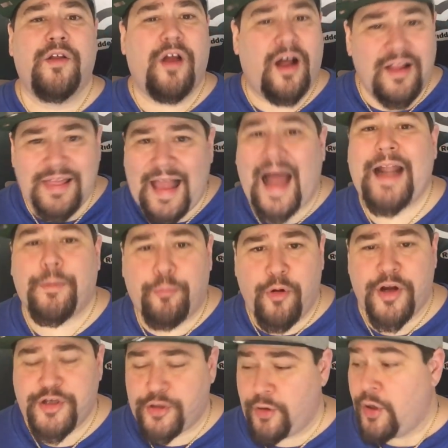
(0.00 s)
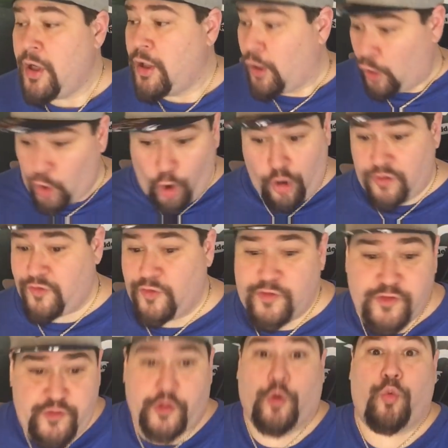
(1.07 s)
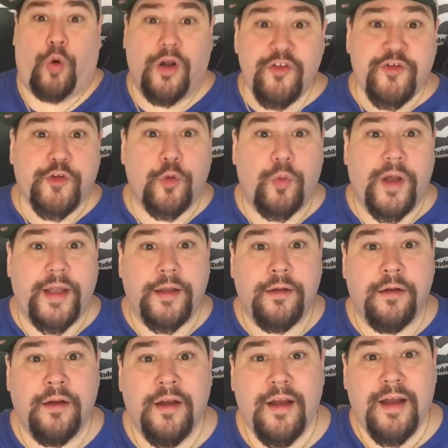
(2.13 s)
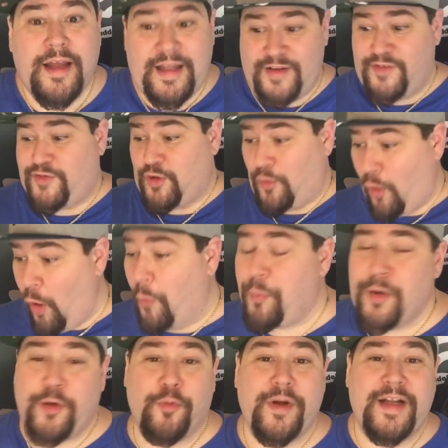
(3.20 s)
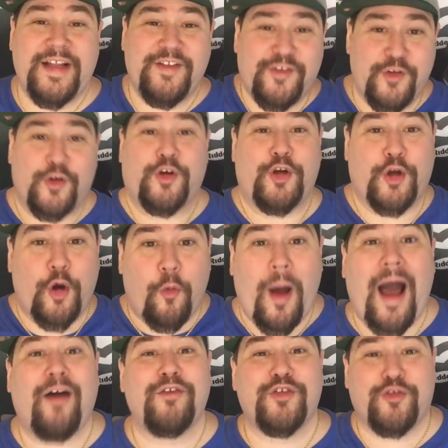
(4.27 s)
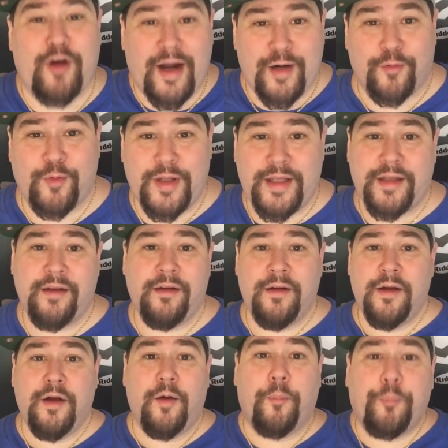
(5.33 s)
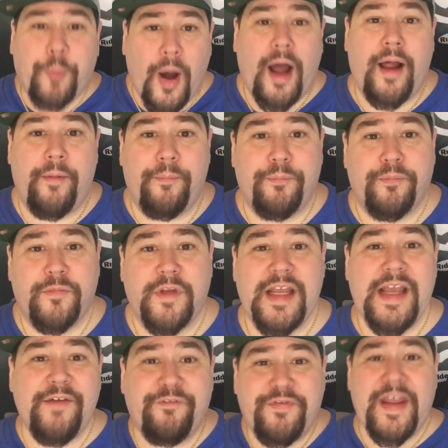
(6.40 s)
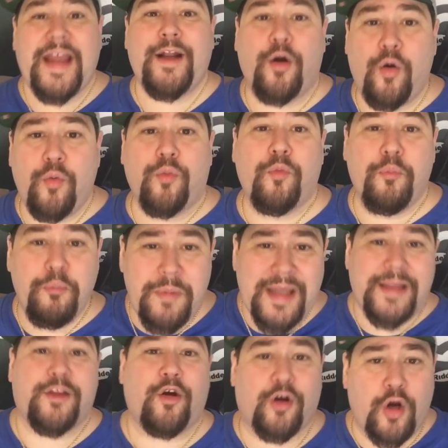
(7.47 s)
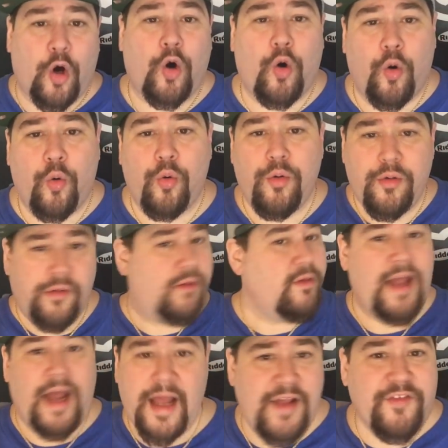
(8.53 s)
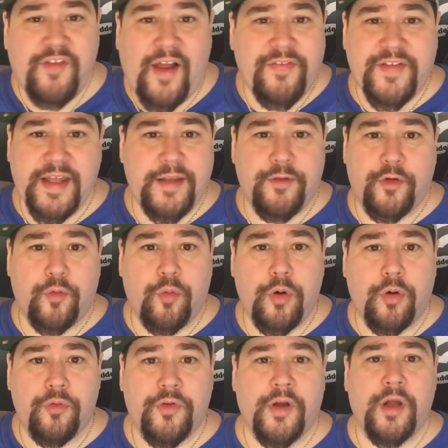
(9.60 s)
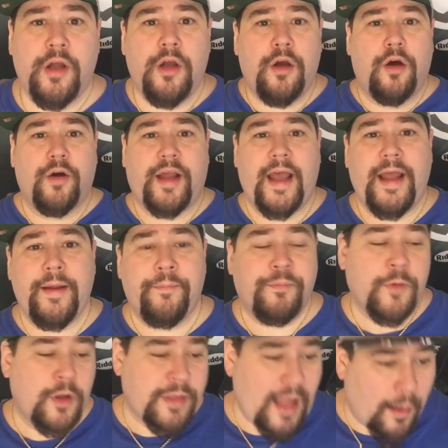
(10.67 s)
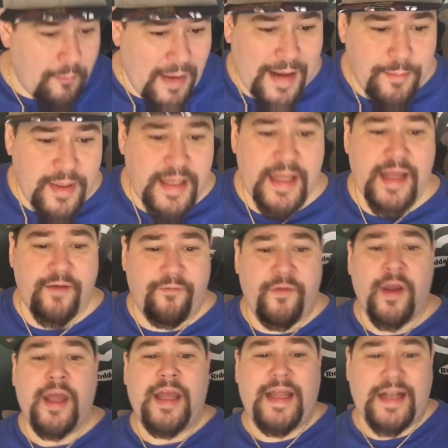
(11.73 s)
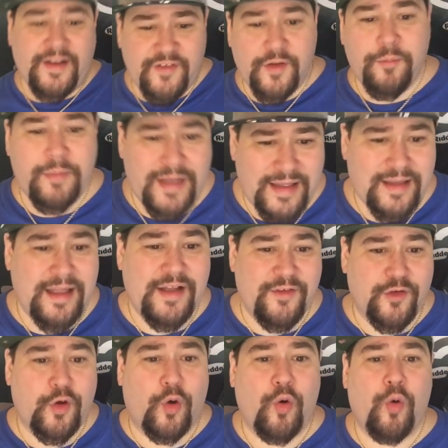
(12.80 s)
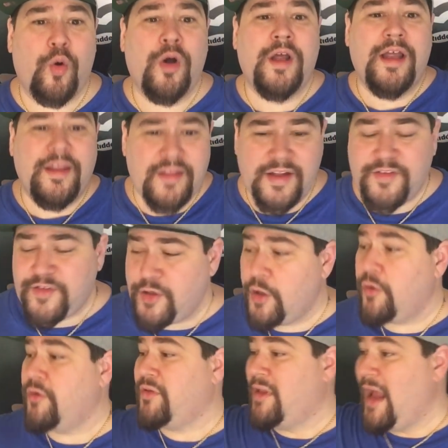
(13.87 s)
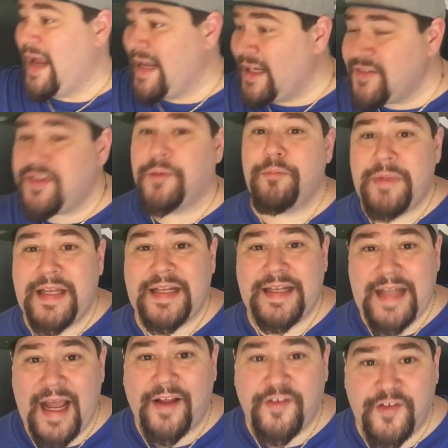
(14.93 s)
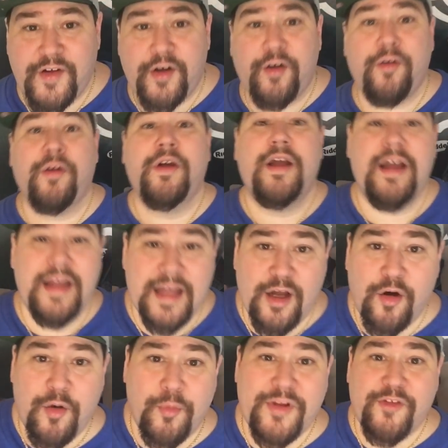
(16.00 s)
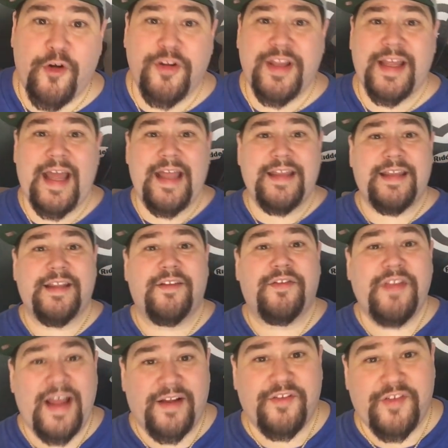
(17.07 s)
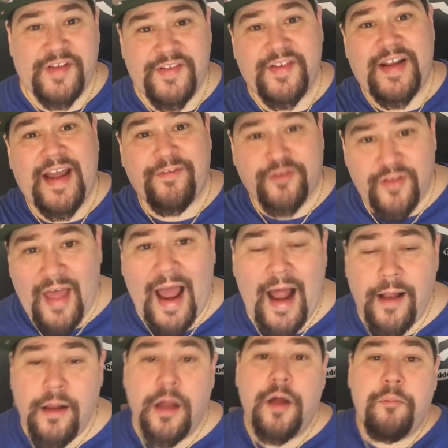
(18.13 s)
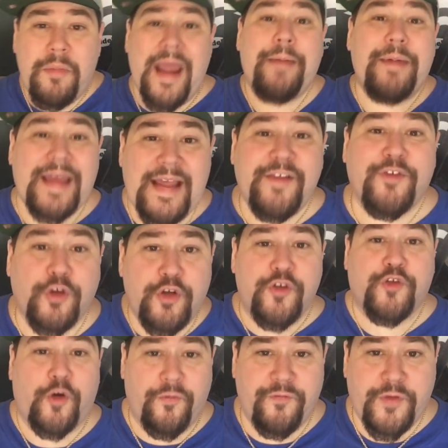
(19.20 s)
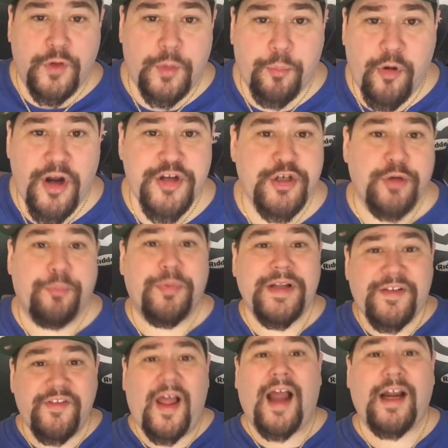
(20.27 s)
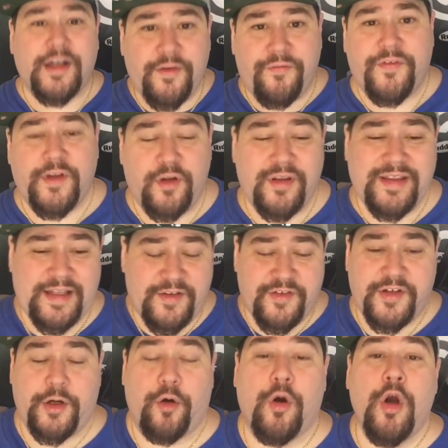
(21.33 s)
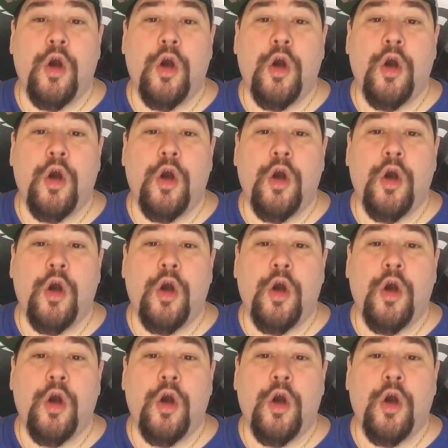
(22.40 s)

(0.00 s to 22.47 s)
a lot of pressure. Now, Carson still wants to win. He's still hoping to win. He's still going to go out and try to win. But if they don't meet their goal, it's not the end of the world, okay? Now, maybe if he doesn't meet his goal this year, he doesn't meet it next year, you know, and we start to get into the next season after that, maybe he's going to start feeling the pressure, but he's not going to feel it this year,